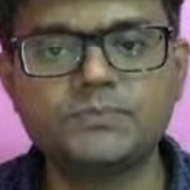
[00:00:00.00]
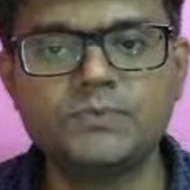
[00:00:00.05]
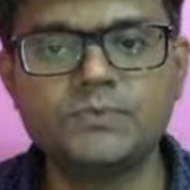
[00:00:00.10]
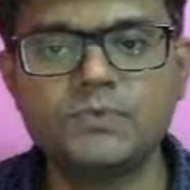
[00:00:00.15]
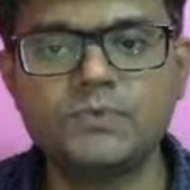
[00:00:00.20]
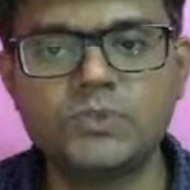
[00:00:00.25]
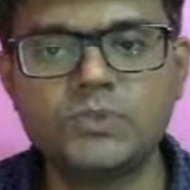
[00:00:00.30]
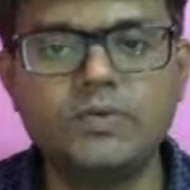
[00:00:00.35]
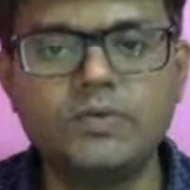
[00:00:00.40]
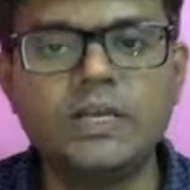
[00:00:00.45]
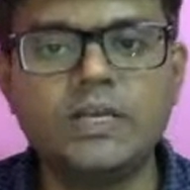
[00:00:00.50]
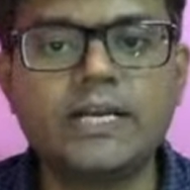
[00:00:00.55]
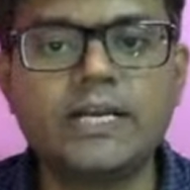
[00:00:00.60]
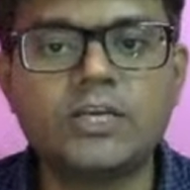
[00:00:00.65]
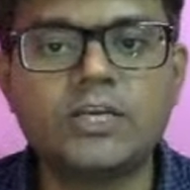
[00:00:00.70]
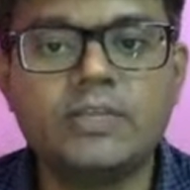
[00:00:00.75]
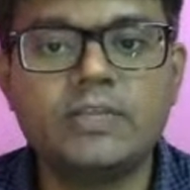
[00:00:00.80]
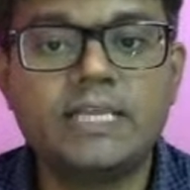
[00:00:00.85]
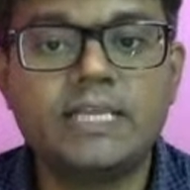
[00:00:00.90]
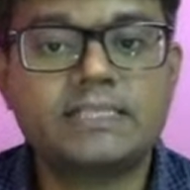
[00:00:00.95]
so we'll
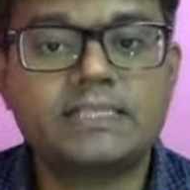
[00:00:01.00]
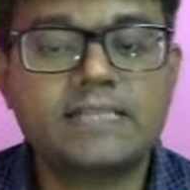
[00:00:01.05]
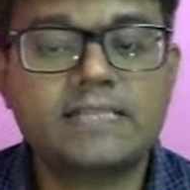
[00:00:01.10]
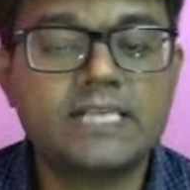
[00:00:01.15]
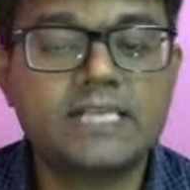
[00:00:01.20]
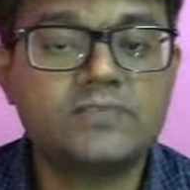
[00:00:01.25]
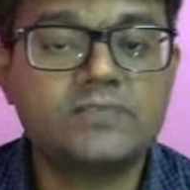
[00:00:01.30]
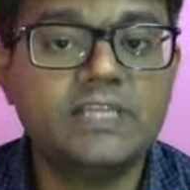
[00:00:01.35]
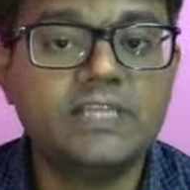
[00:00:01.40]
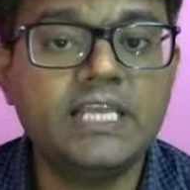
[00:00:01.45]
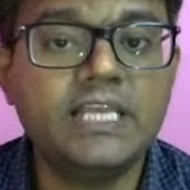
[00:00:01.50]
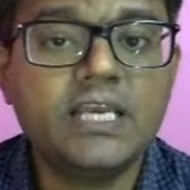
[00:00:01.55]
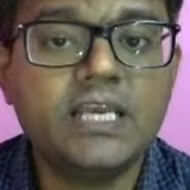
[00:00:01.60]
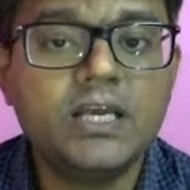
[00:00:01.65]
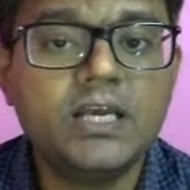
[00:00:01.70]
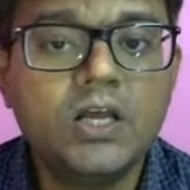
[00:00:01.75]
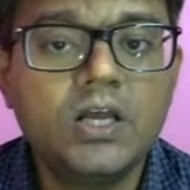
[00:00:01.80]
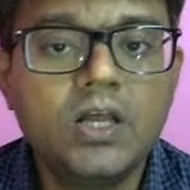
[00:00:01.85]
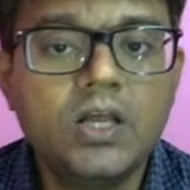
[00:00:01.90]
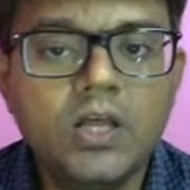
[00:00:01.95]
continue in the next class with the
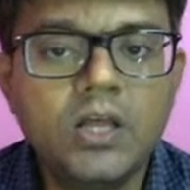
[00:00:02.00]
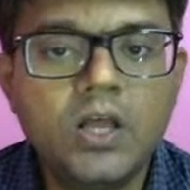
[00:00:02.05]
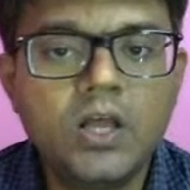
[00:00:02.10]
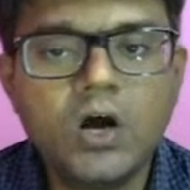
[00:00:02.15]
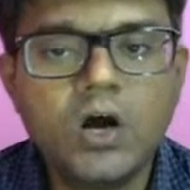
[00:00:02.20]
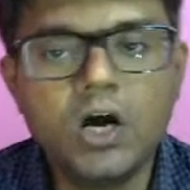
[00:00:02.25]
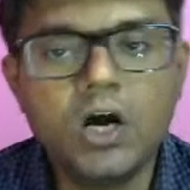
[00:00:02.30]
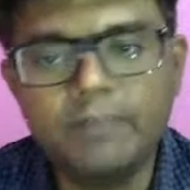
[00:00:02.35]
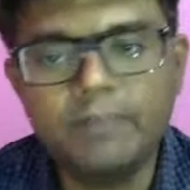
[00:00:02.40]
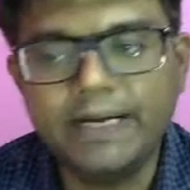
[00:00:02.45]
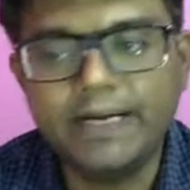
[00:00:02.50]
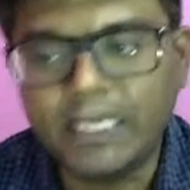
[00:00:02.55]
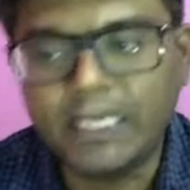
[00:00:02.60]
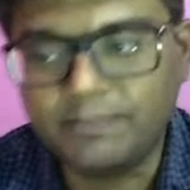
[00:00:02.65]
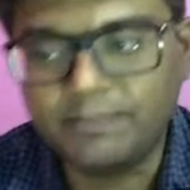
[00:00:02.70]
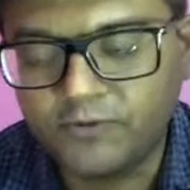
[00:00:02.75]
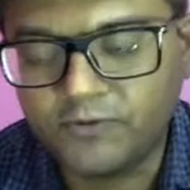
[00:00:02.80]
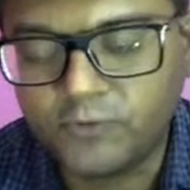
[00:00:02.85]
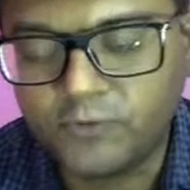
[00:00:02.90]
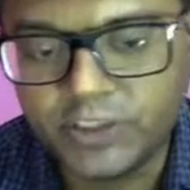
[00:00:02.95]
oblique type
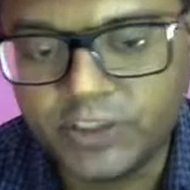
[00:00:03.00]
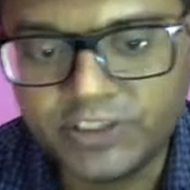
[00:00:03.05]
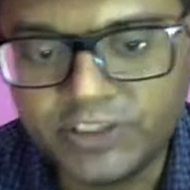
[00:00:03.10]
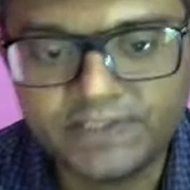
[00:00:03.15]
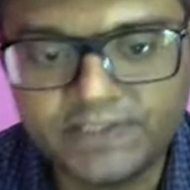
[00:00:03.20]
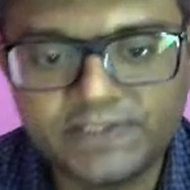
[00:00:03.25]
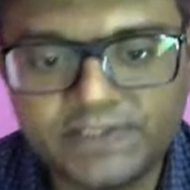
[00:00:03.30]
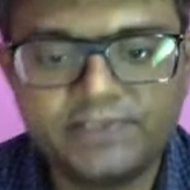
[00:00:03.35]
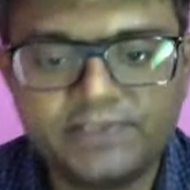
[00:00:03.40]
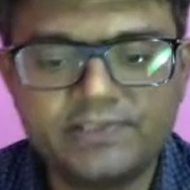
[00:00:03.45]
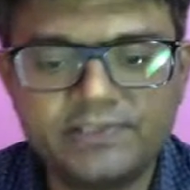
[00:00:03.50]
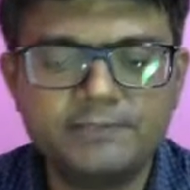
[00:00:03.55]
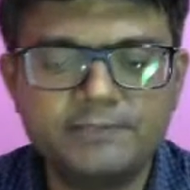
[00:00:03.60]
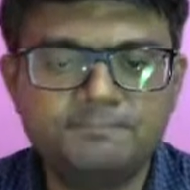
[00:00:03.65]
of collisions.